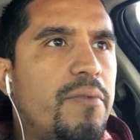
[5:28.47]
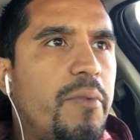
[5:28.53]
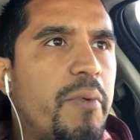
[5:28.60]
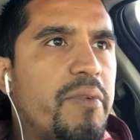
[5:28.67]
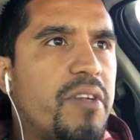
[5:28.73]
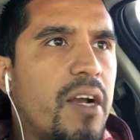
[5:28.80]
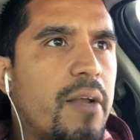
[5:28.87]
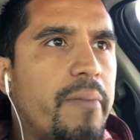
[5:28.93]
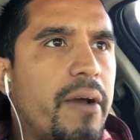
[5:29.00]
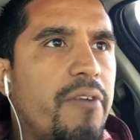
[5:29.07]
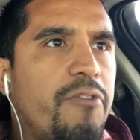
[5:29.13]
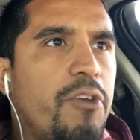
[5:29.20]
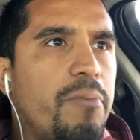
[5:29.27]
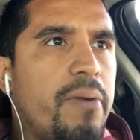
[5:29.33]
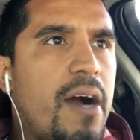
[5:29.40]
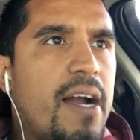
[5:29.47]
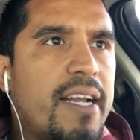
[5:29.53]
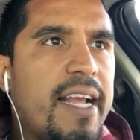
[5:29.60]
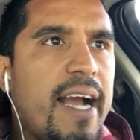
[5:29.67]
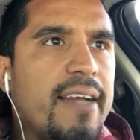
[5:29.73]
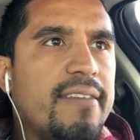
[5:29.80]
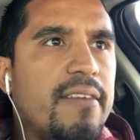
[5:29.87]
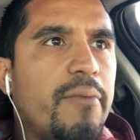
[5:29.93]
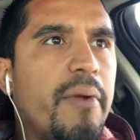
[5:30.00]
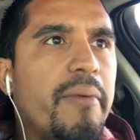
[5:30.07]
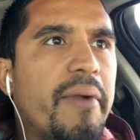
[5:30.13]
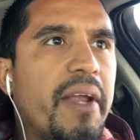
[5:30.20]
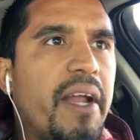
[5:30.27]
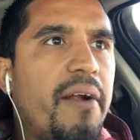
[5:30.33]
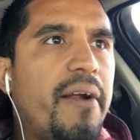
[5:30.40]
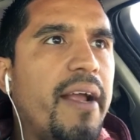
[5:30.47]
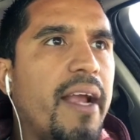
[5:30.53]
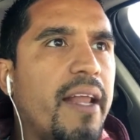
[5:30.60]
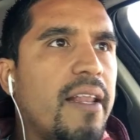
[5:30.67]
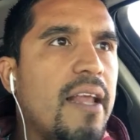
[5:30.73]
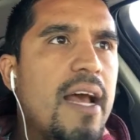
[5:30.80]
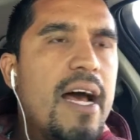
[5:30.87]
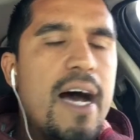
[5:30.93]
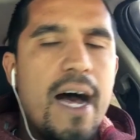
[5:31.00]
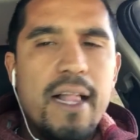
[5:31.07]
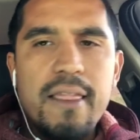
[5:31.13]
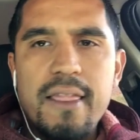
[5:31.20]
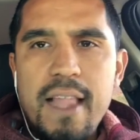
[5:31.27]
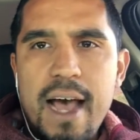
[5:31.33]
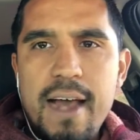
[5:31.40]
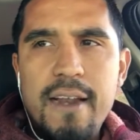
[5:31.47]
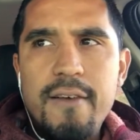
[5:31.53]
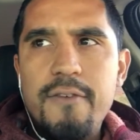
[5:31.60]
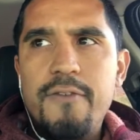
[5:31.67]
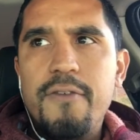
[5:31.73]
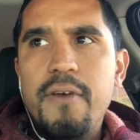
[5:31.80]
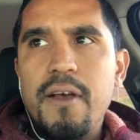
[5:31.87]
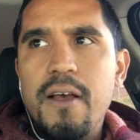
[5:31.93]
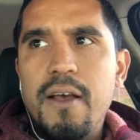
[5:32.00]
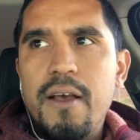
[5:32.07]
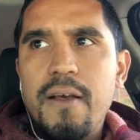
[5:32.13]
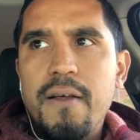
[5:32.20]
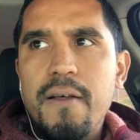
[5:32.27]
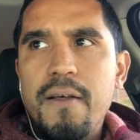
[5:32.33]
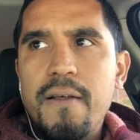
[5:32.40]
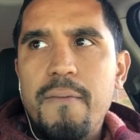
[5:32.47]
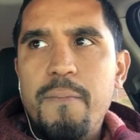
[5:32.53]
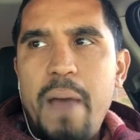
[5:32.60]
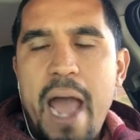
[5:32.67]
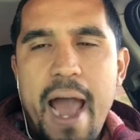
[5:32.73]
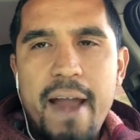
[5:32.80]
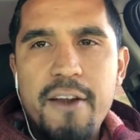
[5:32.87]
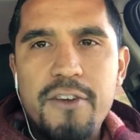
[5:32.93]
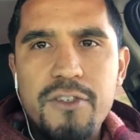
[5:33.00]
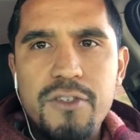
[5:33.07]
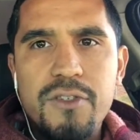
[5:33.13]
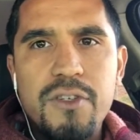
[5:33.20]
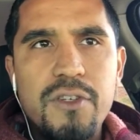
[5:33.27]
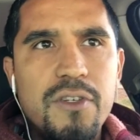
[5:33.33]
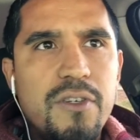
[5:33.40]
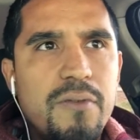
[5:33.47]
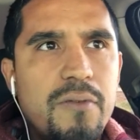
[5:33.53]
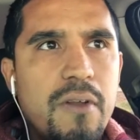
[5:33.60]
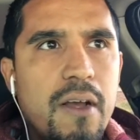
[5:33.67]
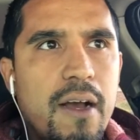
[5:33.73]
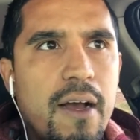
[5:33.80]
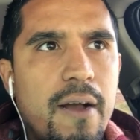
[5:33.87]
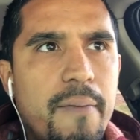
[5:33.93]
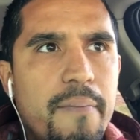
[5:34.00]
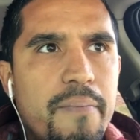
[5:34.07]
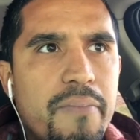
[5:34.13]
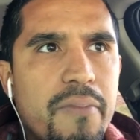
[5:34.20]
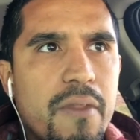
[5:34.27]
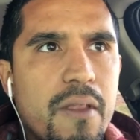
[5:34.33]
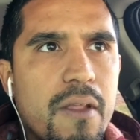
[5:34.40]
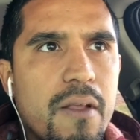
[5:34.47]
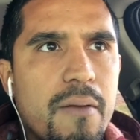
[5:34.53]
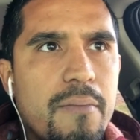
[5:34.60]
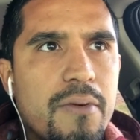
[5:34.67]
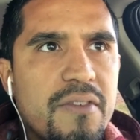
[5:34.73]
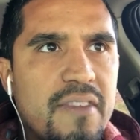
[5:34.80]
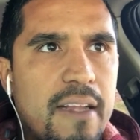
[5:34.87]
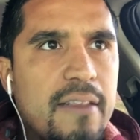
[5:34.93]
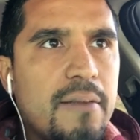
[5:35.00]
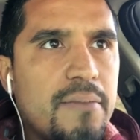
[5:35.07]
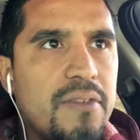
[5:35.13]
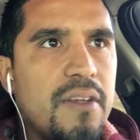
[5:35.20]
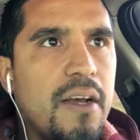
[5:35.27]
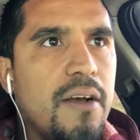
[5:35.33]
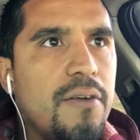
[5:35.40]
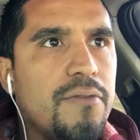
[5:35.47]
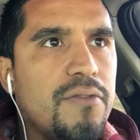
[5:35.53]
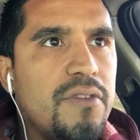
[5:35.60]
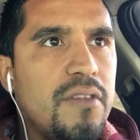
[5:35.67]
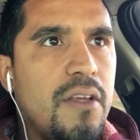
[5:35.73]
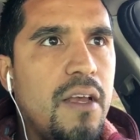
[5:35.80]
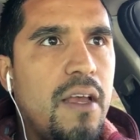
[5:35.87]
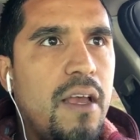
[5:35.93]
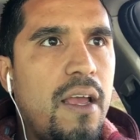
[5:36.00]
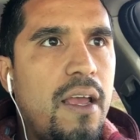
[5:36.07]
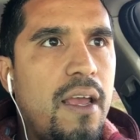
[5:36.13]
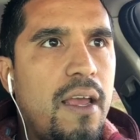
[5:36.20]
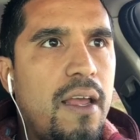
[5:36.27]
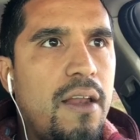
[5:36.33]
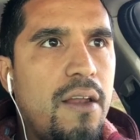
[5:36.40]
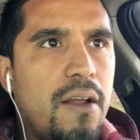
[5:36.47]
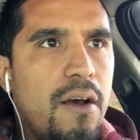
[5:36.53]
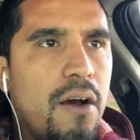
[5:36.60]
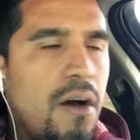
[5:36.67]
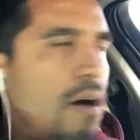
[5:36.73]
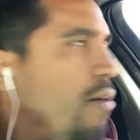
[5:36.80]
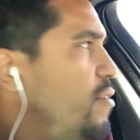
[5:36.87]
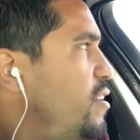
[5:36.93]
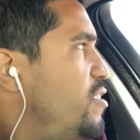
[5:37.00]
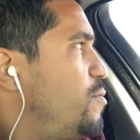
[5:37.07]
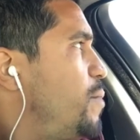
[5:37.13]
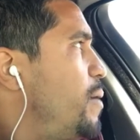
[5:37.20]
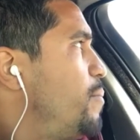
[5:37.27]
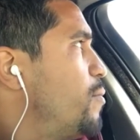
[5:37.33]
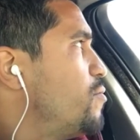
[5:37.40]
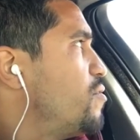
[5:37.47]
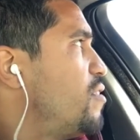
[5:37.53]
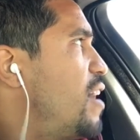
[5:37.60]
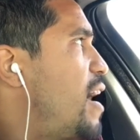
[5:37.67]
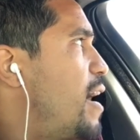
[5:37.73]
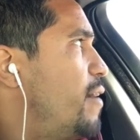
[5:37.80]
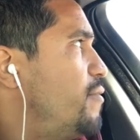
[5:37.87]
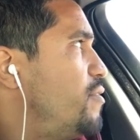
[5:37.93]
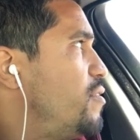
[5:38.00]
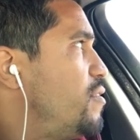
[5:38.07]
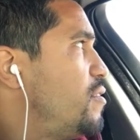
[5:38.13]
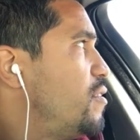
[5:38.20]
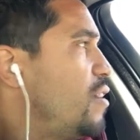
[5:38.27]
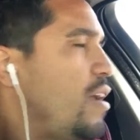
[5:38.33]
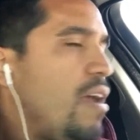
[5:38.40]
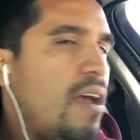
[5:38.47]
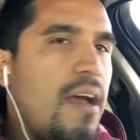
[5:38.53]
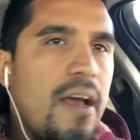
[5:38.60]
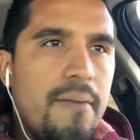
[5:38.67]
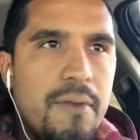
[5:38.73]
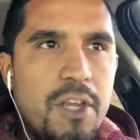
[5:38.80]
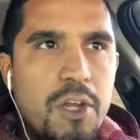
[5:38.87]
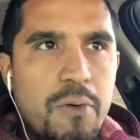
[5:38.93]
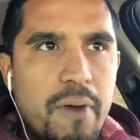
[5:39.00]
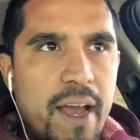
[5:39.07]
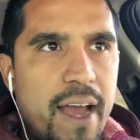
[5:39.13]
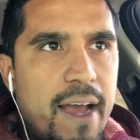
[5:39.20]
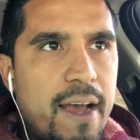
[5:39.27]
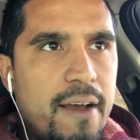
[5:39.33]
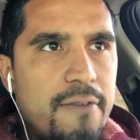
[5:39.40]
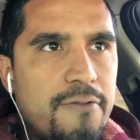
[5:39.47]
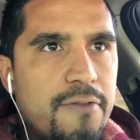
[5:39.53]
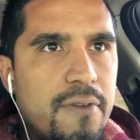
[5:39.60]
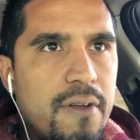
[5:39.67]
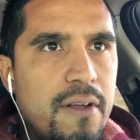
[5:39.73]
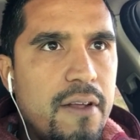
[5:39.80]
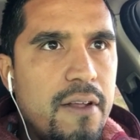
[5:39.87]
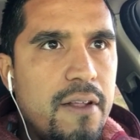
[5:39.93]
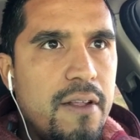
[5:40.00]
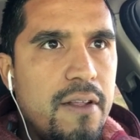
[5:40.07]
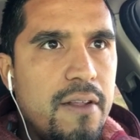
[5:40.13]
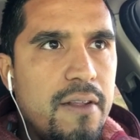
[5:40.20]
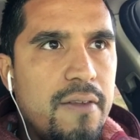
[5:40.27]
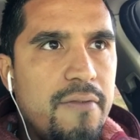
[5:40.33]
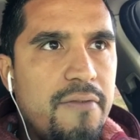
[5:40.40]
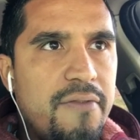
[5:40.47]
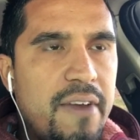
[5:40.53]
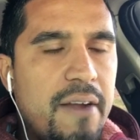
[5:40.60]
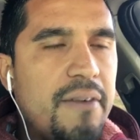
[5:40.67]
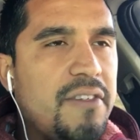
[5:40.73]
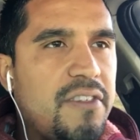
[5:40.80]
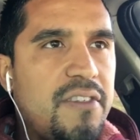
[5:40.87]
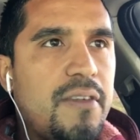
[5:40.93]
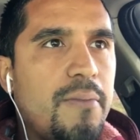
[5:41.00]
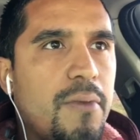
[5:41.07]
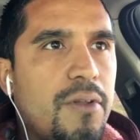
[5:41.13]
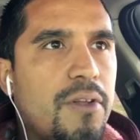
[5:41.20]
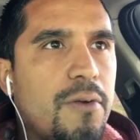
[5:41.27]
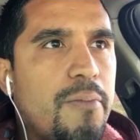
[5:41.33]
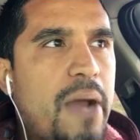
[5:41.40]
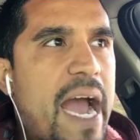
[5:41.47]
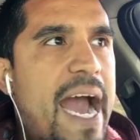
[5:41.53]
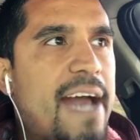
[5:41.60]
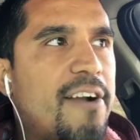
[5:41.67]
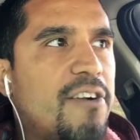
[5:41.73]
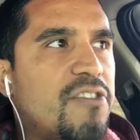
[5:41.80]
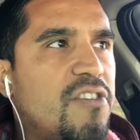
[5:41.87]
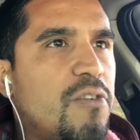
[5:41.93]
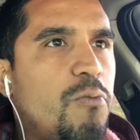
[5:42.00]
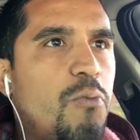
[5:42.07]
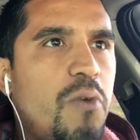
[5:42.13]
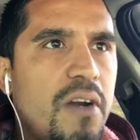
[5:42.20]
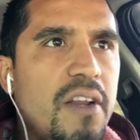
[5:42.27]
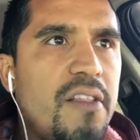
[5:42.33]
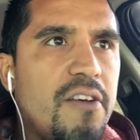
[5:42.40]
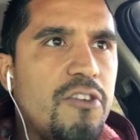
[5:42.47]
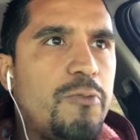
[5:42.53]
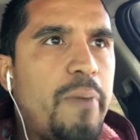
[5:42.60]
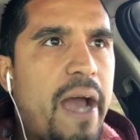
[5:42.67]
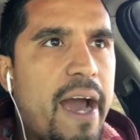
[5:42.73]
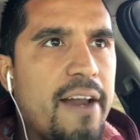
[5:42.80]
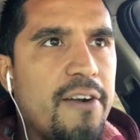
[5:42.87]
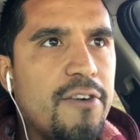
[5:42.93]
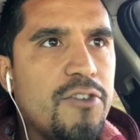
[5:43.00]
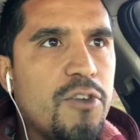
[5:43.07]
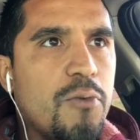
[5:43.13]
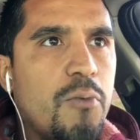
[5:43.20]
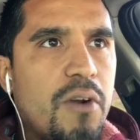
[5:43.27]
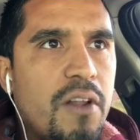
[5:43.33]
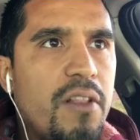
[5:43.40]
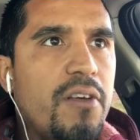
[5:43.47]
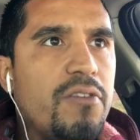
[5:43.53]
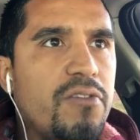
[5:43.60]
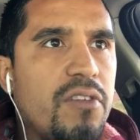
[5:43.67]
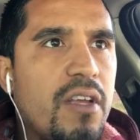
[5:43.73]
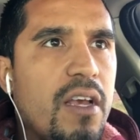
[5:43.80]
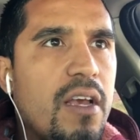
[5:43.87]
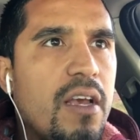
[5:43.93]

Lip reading: we were talking about a few podcasts that we were hearing, and a lot of patterns present themselves in all these people's lives. I mean, you have very similar patterns, and one of those patterns, or one of those